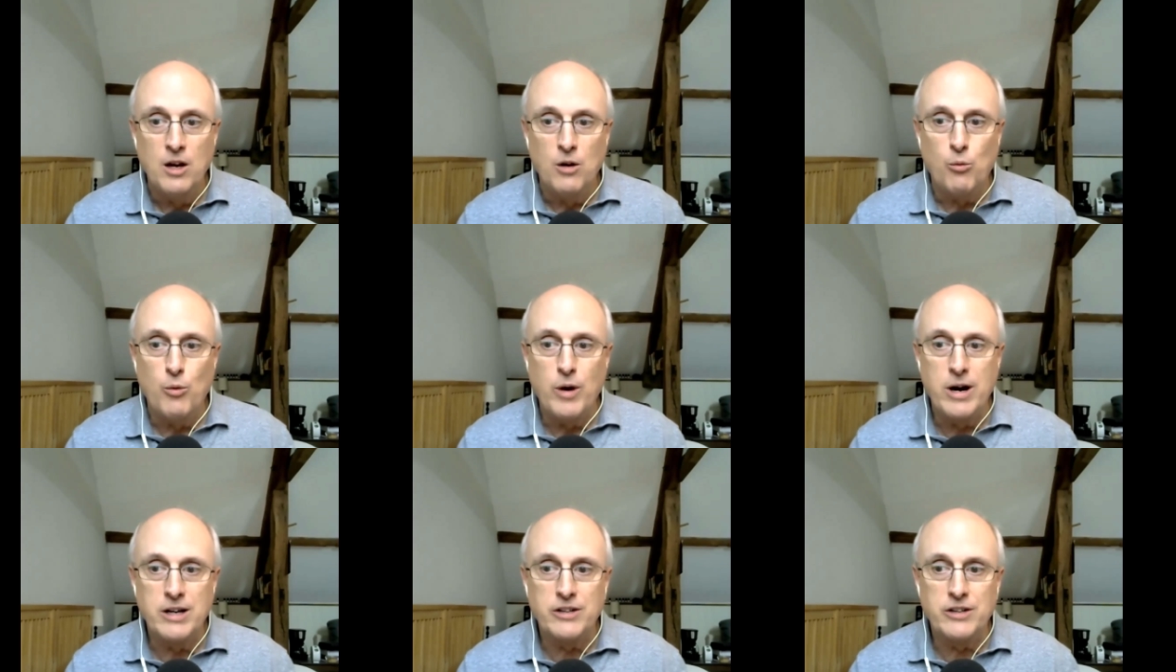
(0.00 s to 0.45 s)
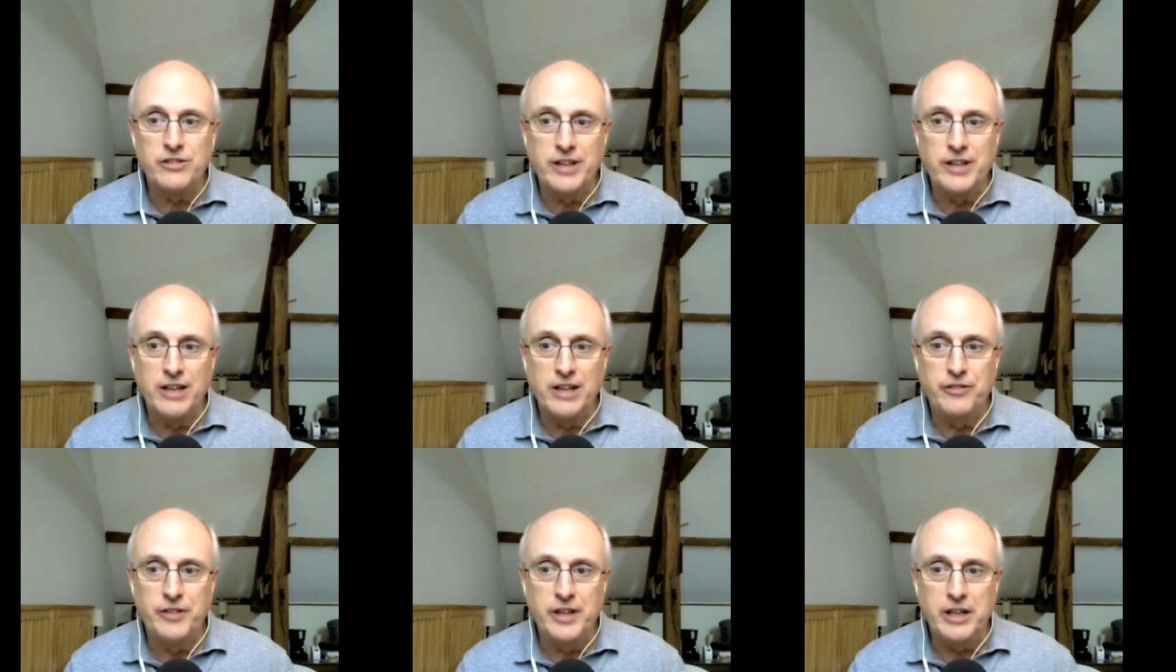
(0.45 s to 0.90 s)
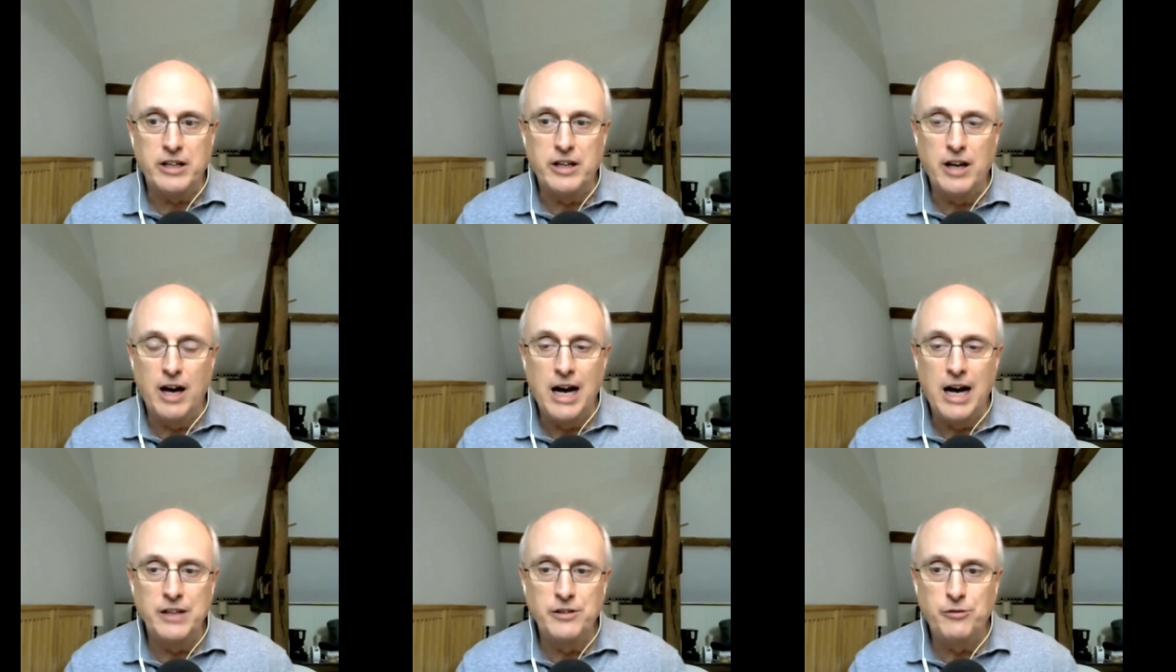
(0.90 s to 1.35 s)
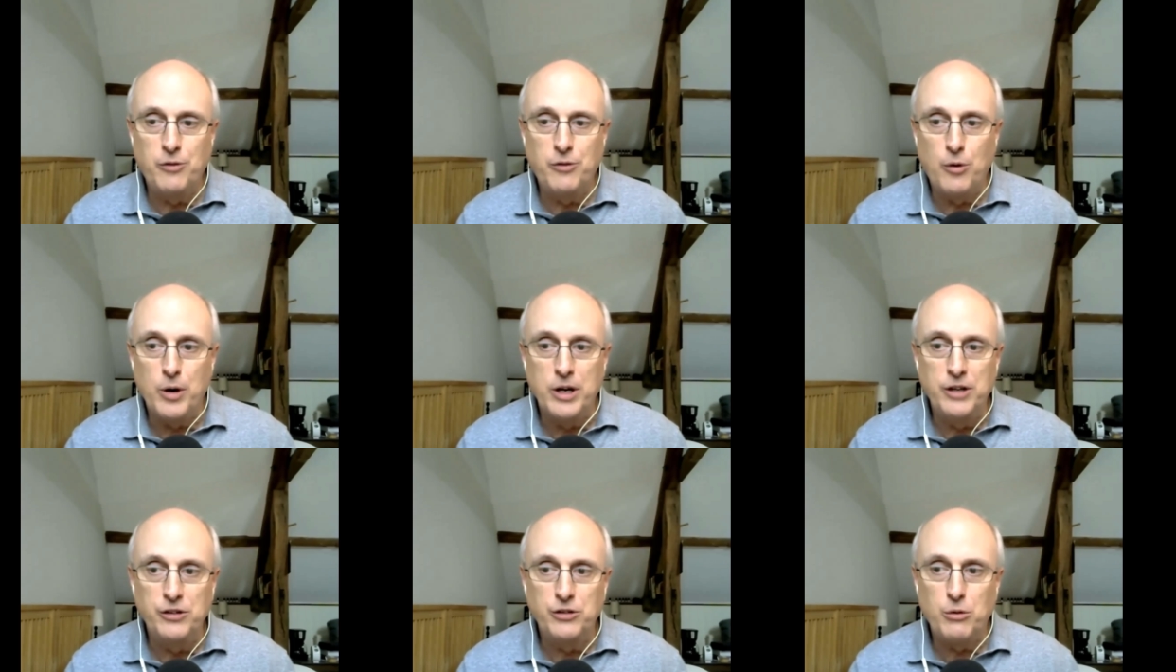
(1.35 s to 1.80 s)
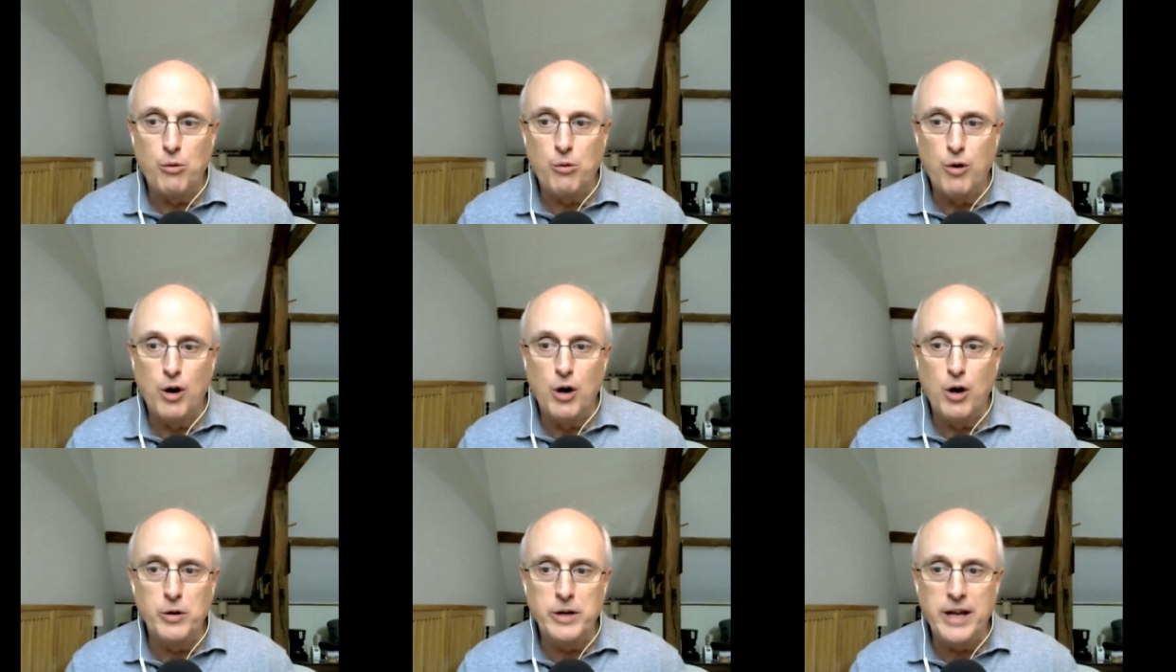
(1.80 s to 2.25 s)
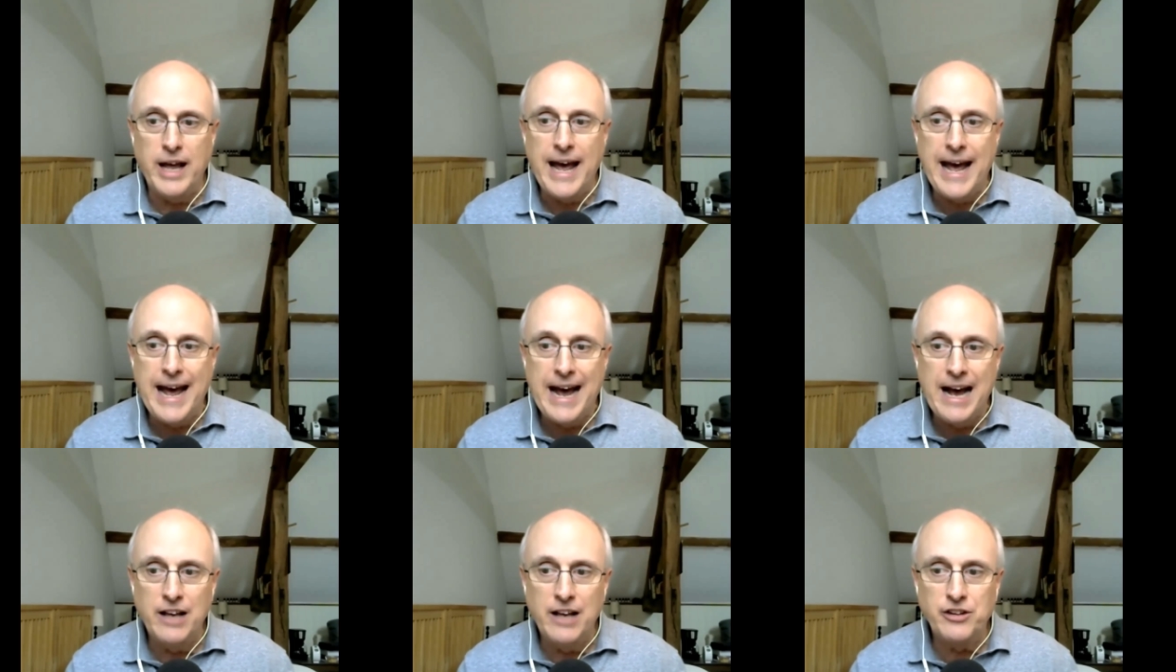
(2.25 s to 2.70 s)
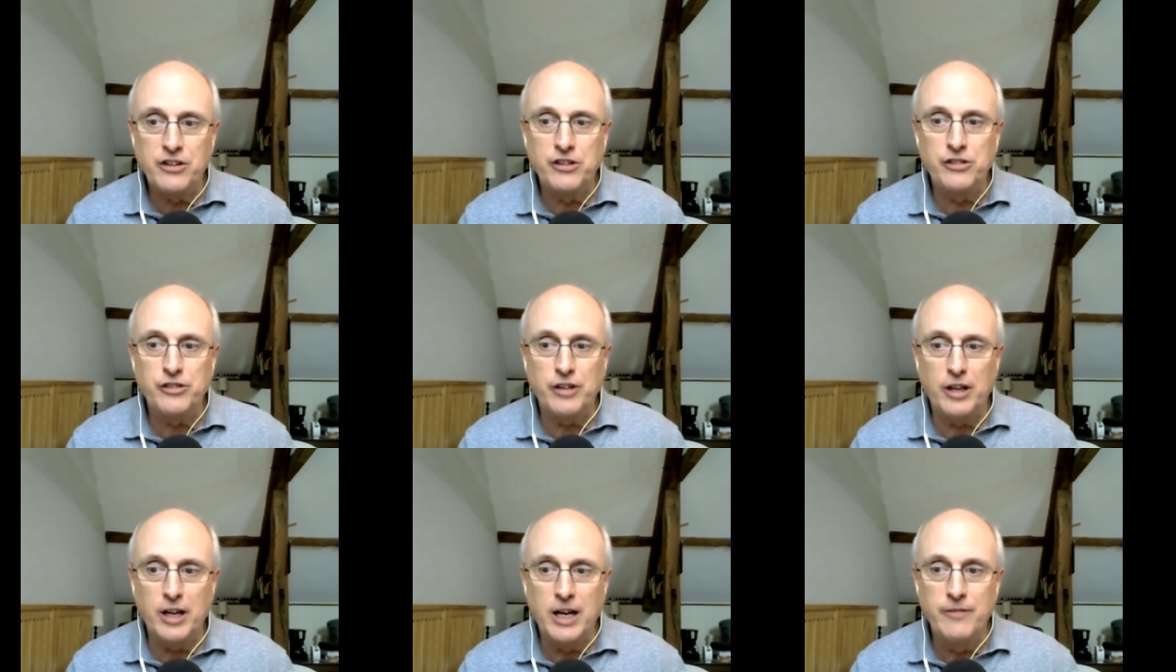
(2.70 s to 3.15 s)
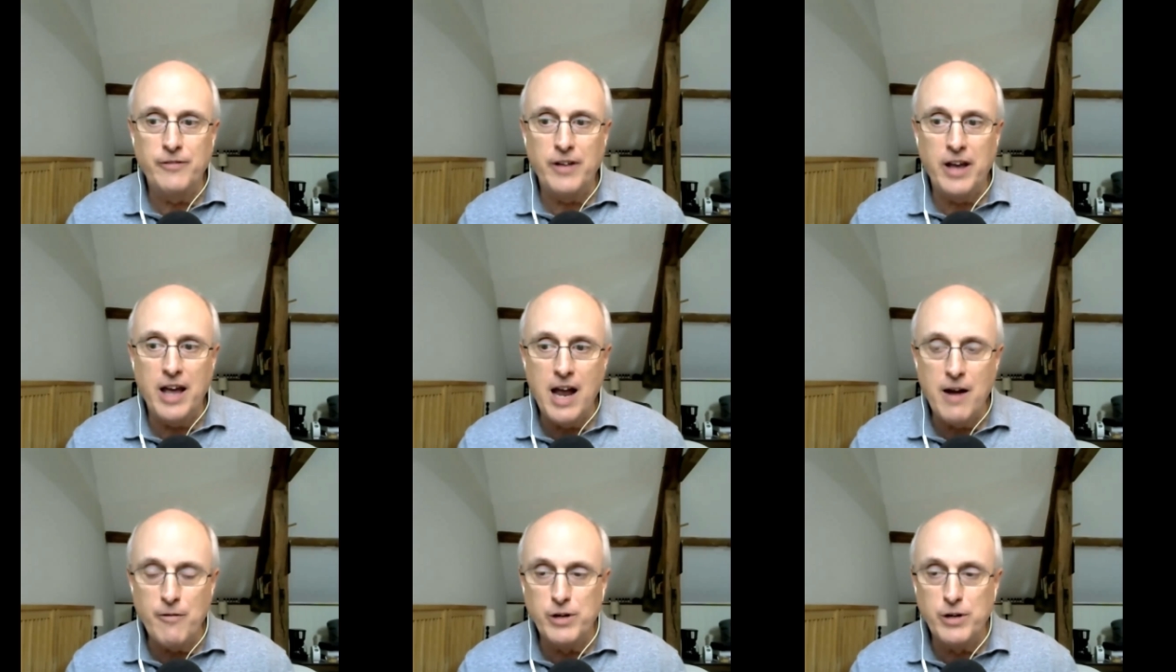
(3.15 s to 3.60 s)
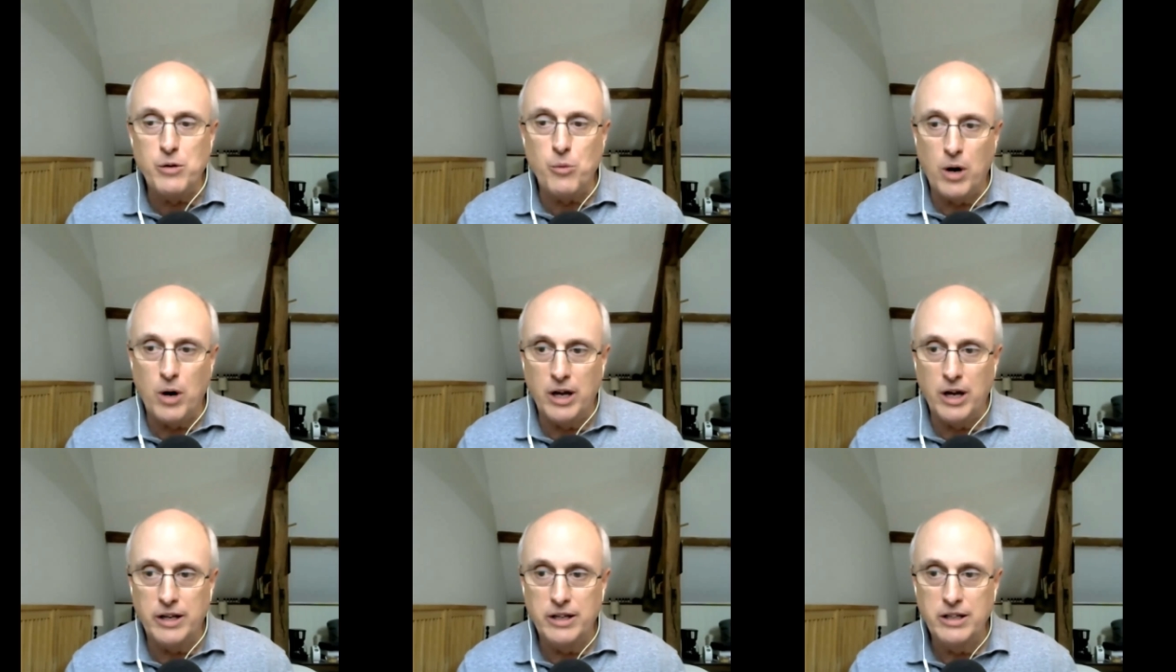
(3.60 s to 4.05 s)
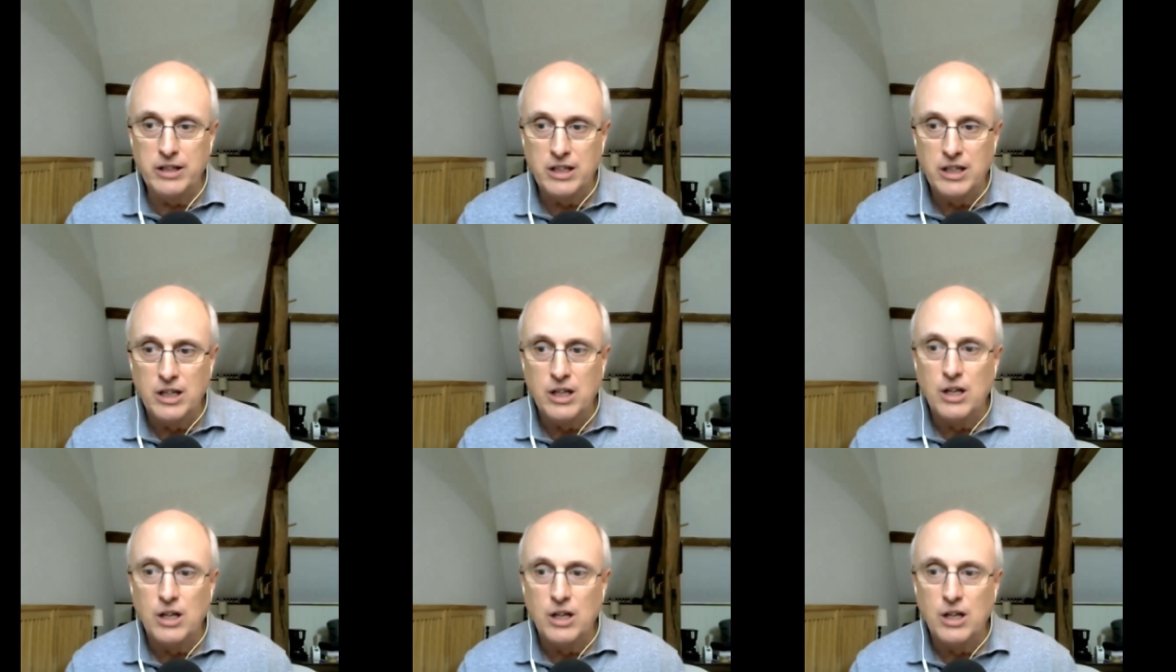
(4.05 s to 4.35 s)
where it says that God's voice, quote, asks of everyone